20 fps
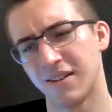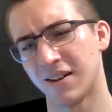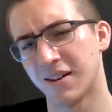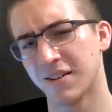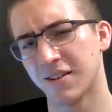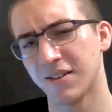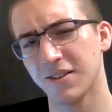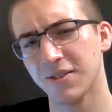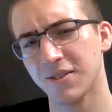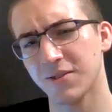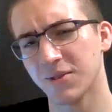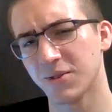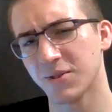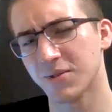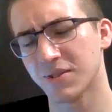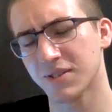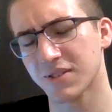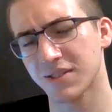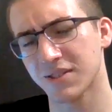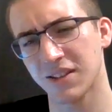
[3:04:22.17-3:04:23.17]
don't know,
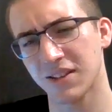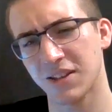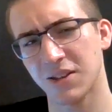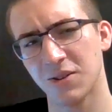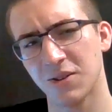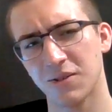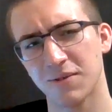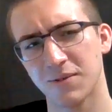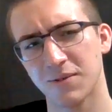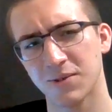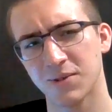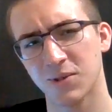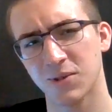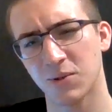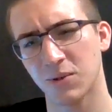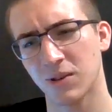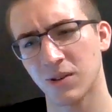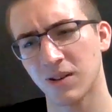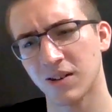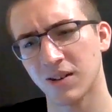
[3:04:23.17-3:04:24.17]
you'd sit here for
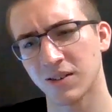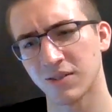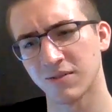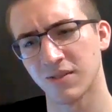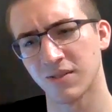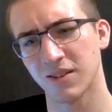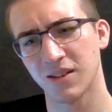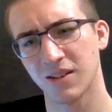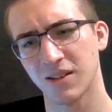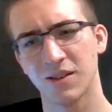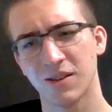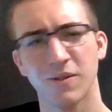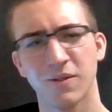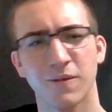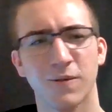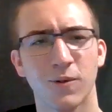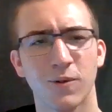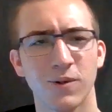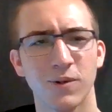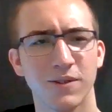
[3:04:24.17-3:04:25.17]
so long.
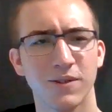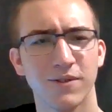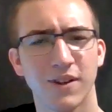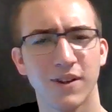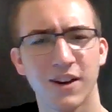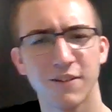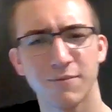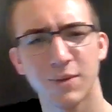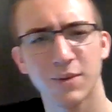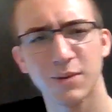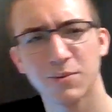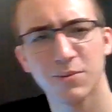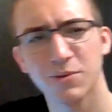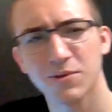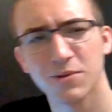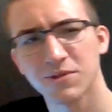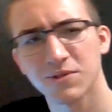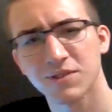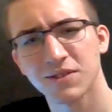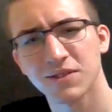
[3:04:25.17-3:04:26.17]
45 people
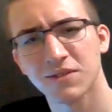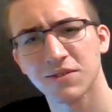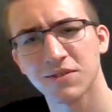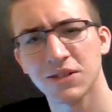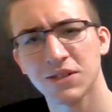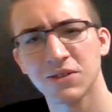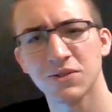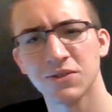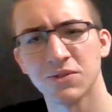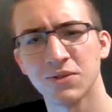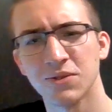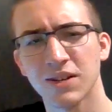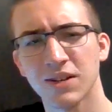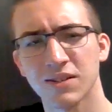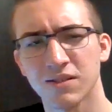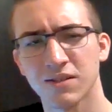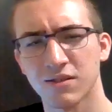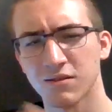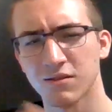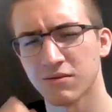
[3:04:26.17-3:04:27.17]
are still here. You
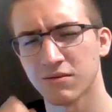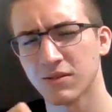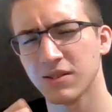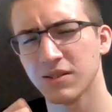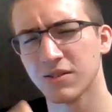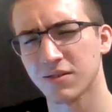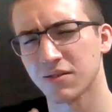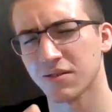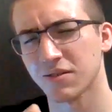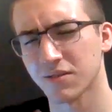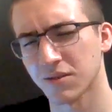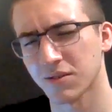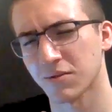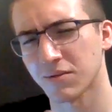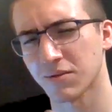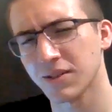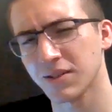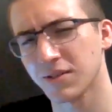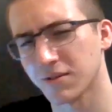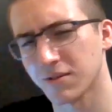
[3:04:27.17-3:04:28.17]
guys are the
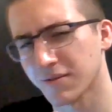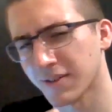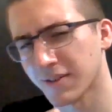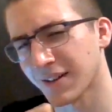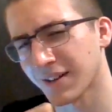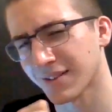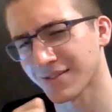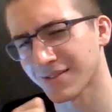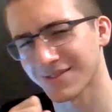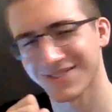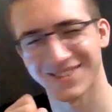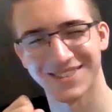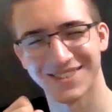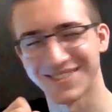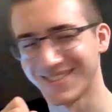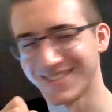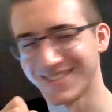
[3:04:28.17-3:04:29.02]
real fans.